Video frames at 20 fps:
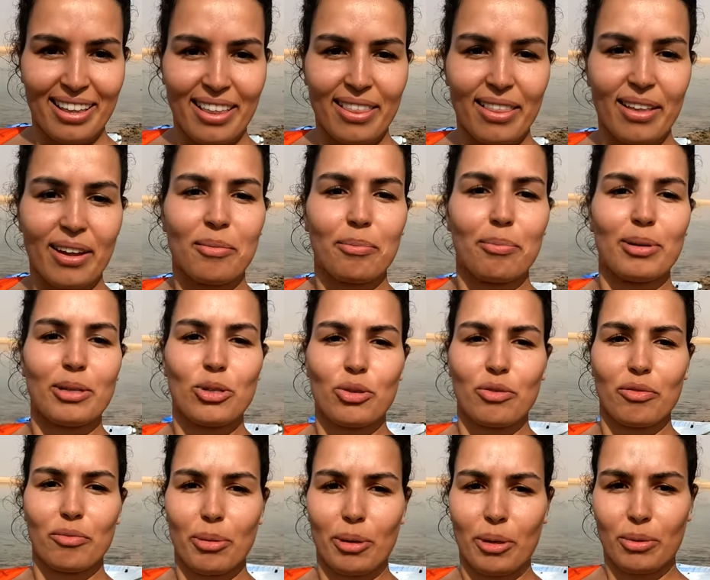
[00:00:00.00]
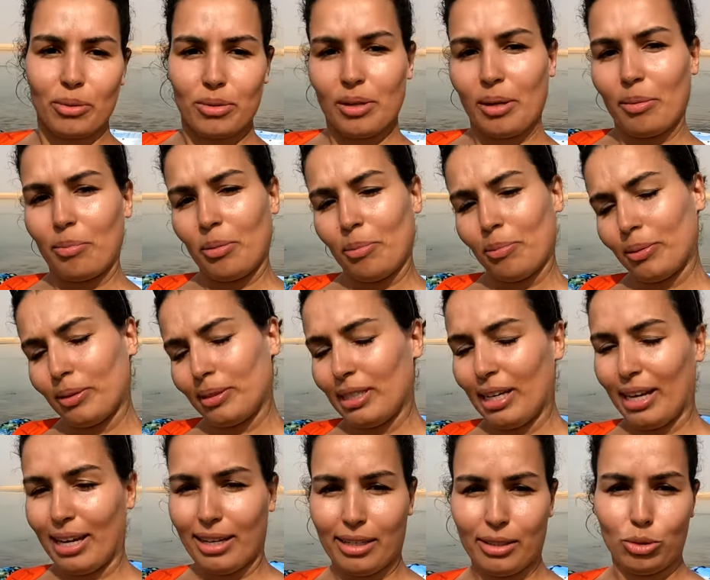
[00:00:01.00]
there are a bunch of boats that people
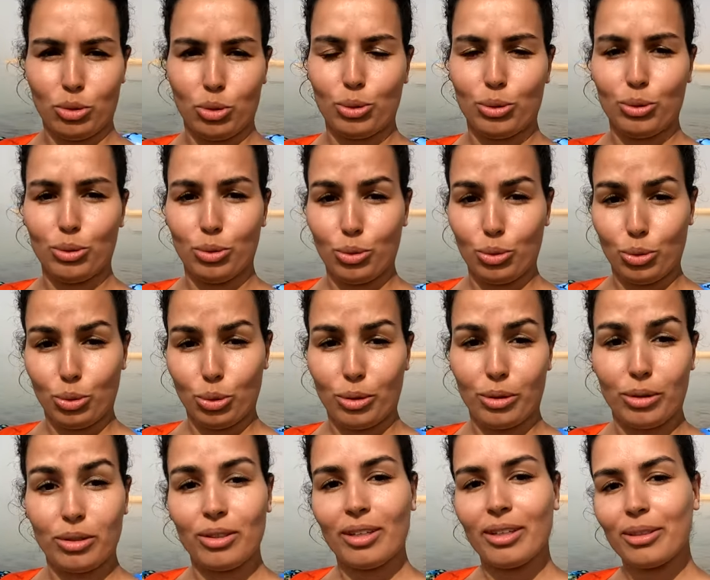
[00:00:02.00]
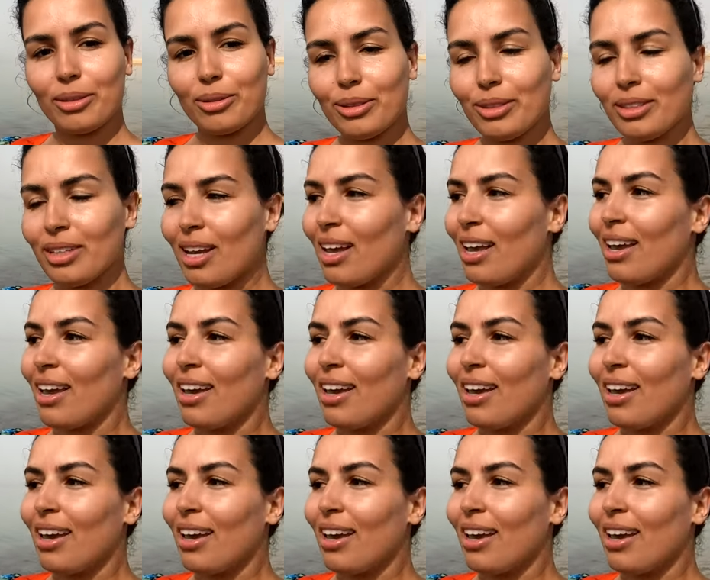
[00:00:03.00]
take to, to tour the lagoon.